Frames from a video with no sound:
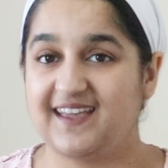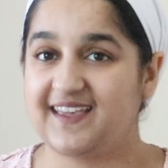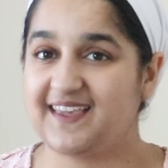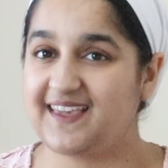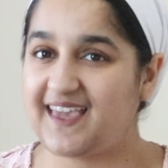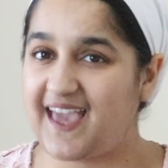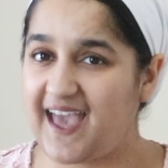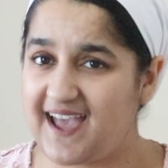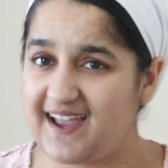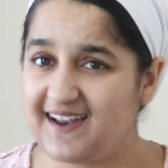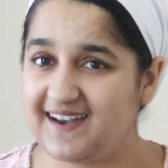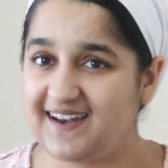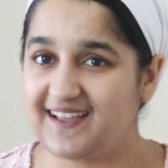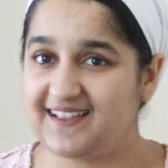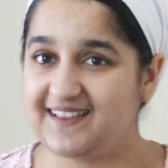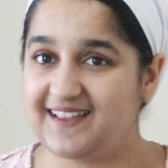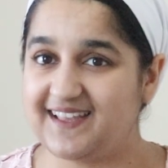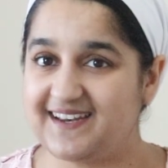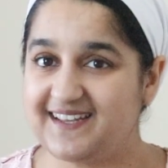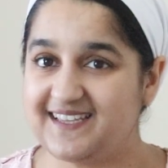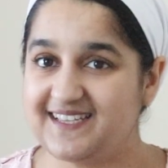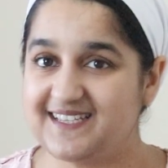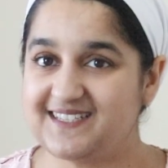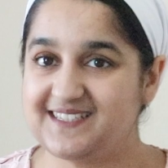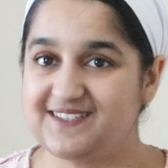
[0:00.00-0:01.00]
Canada
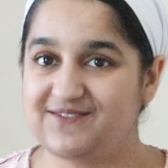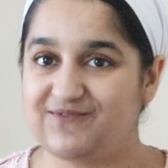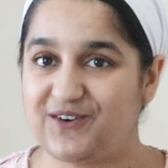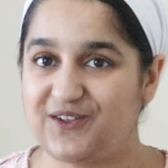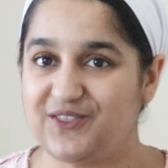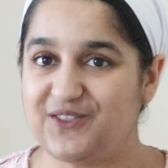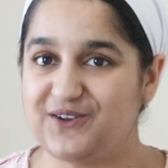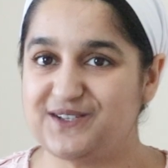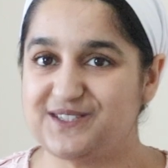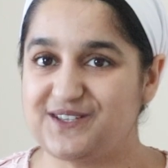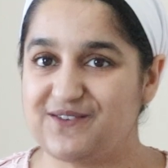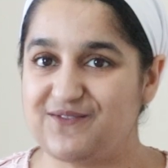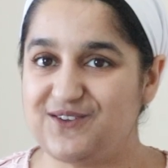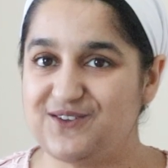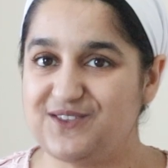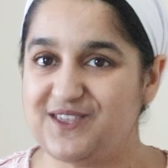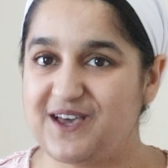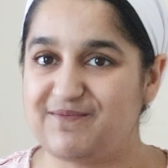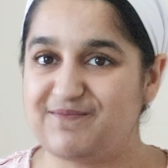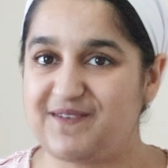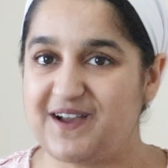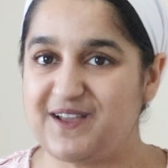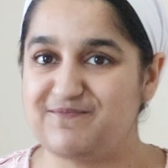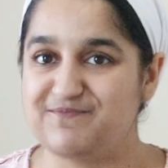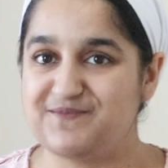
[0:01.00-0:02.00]
that is, for those of you
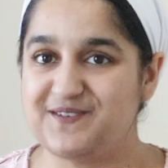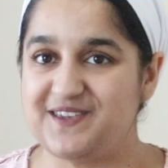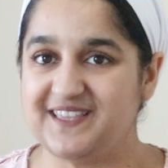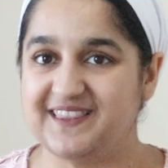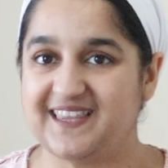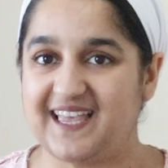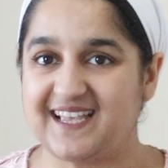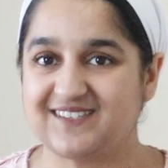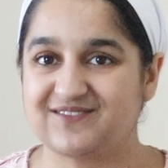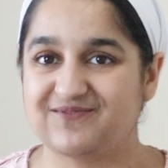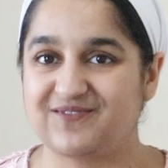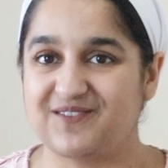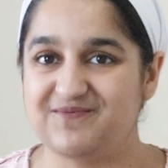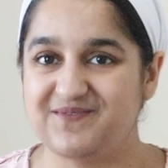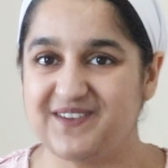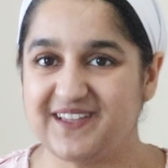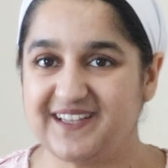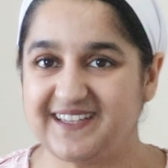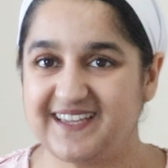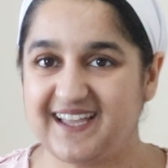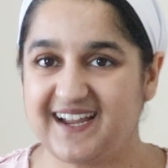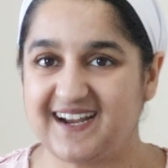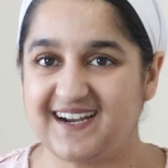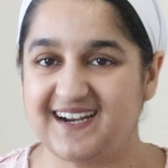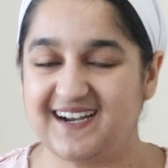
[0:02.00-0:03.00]
that might be less
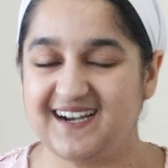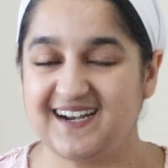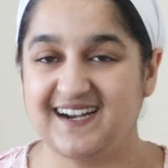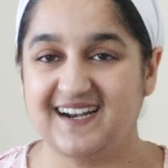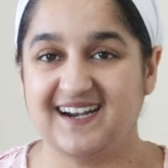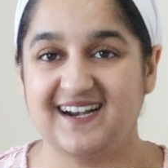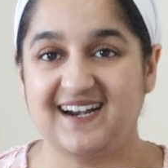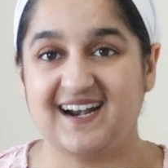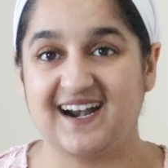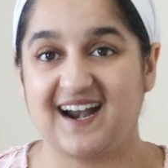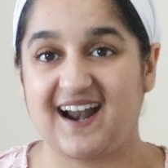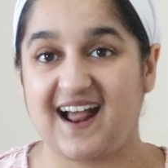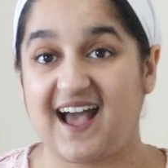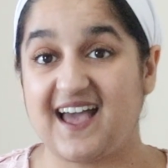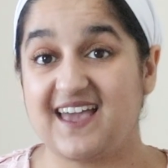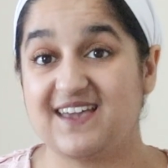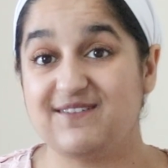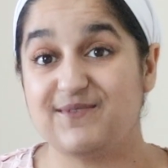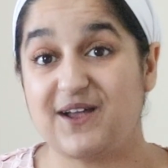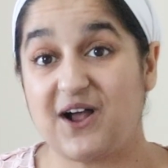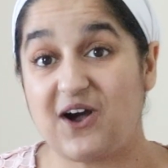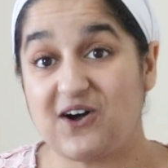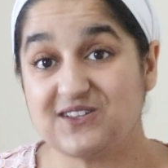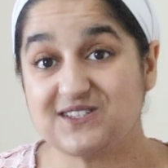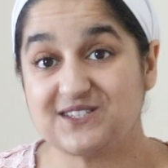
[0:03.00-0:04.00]
familiar. I
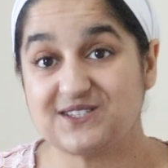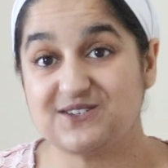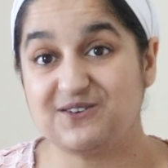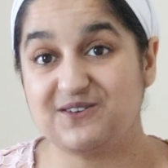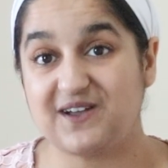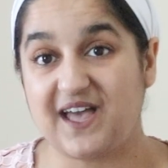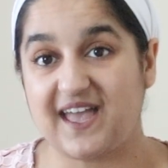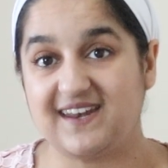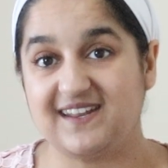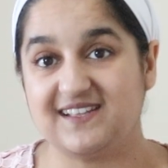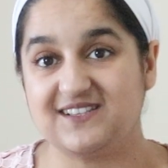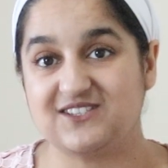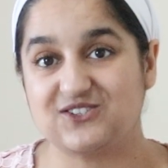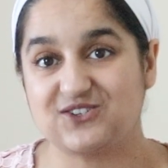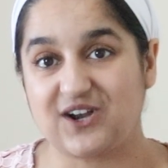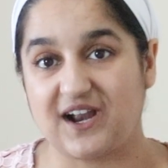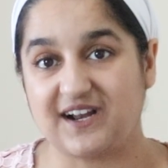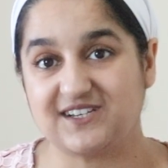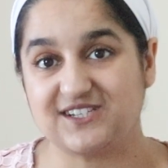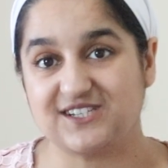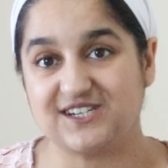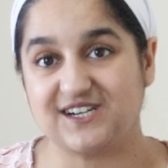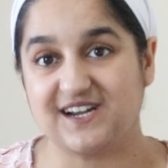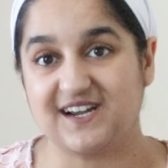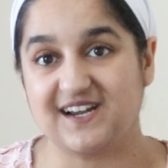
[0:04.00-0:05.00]
am also an
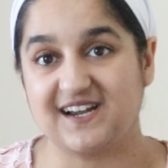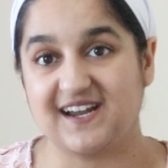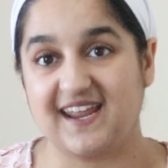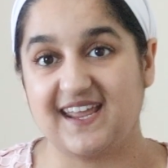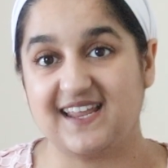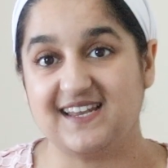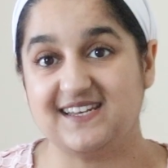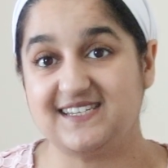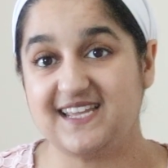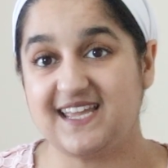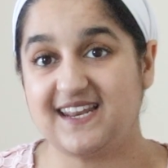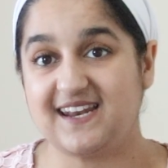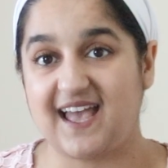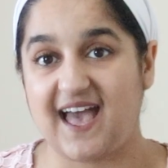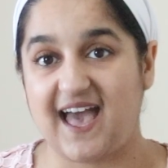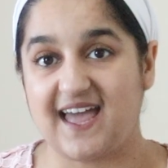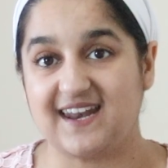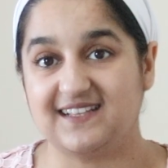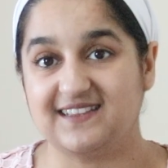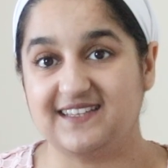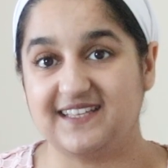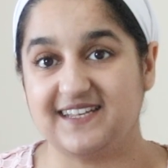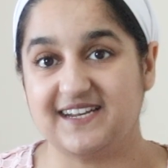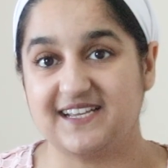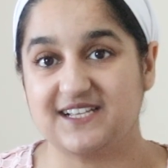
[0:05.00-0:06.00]
instructor in data
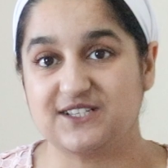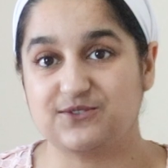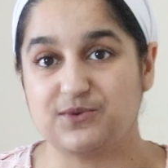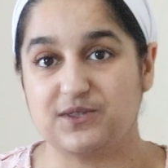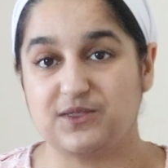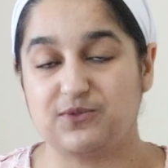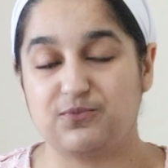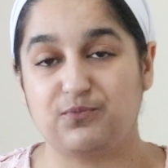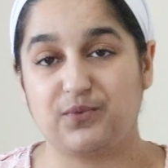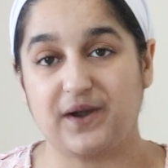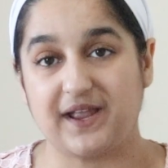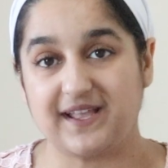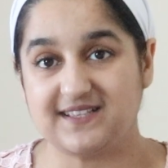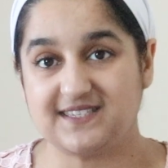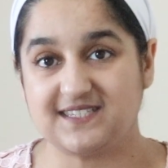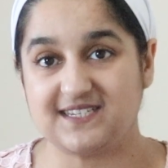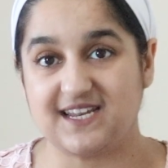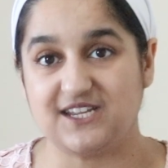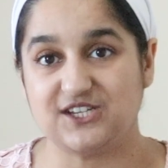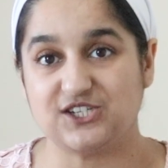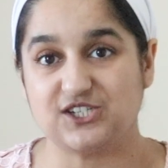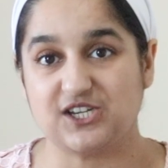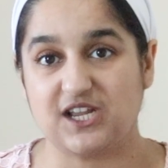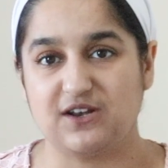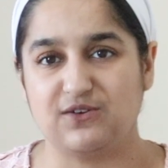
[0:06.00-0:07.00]
analytics with
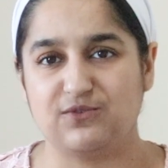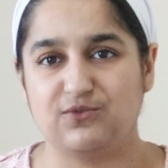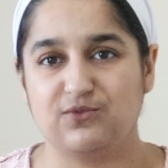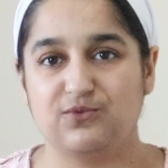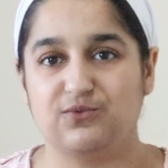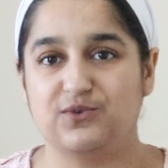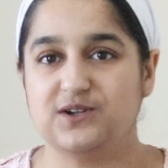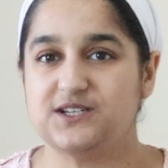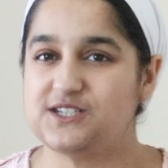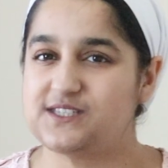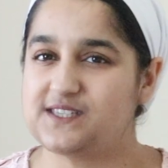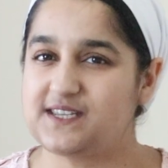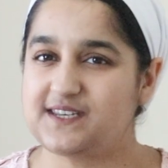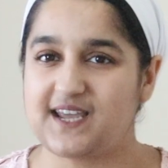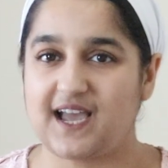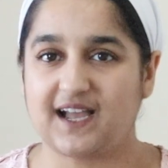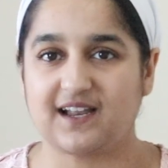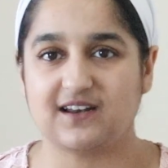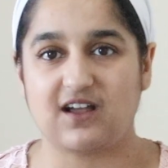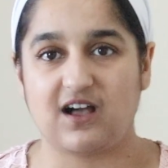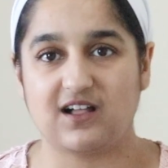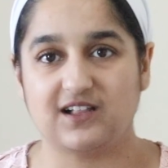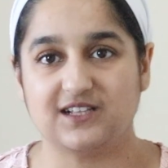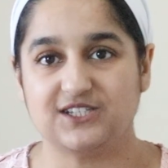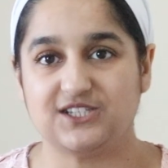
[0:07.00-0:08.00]
BrainStation, which is a
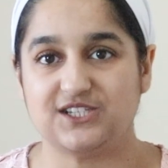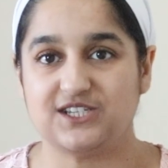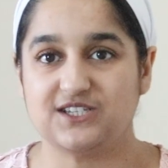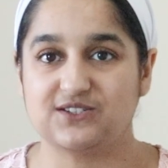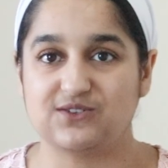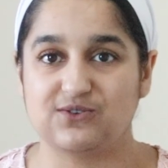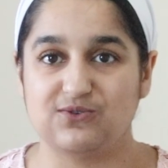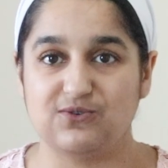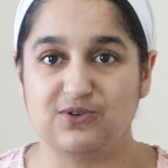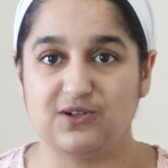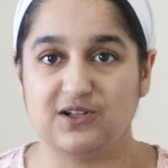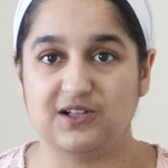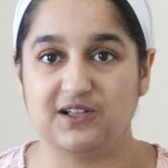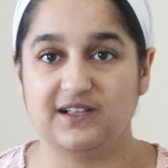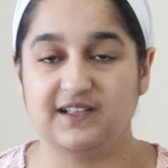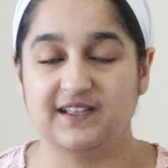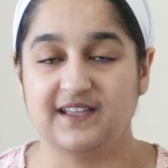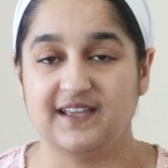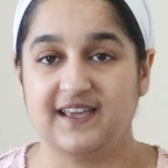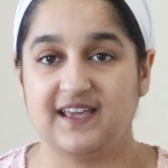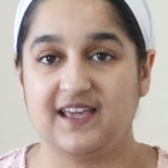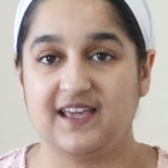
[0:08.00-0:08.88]
technology school